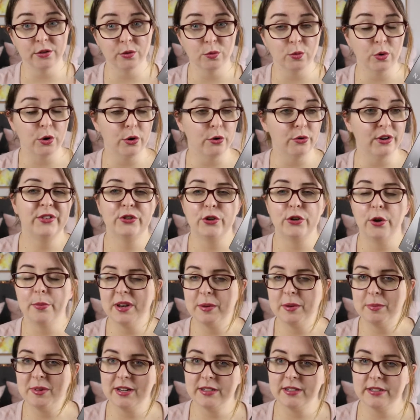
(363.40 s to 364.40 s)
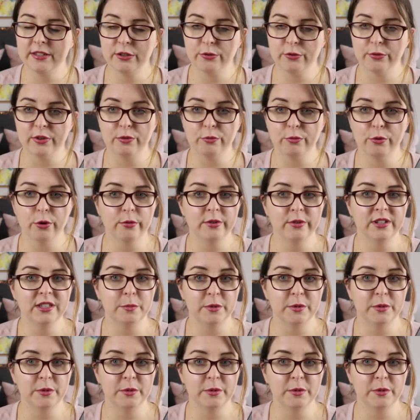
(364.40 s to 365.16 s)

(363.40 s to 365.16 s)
the world. So many places are in ruins,